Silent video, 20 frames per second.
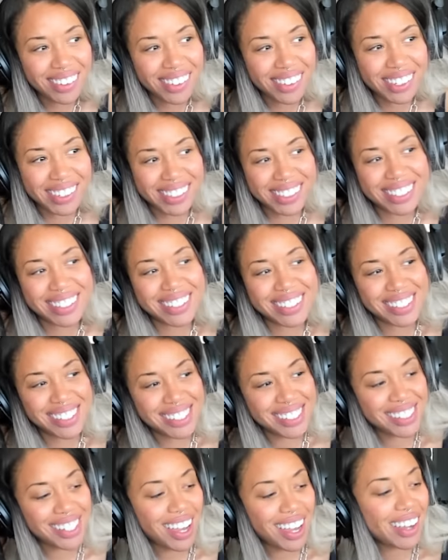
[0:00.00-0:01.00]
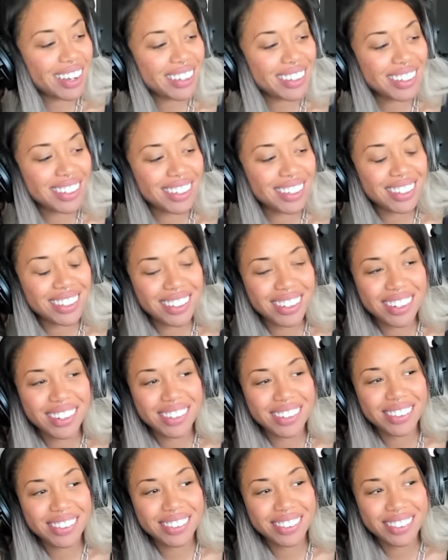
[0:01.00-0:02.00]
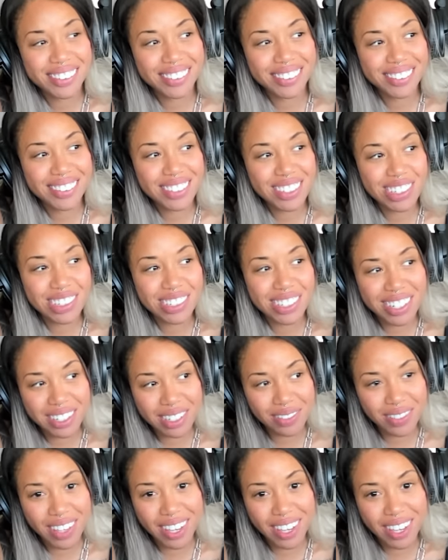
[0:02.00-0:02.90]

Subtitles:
Look at this. Y'all stress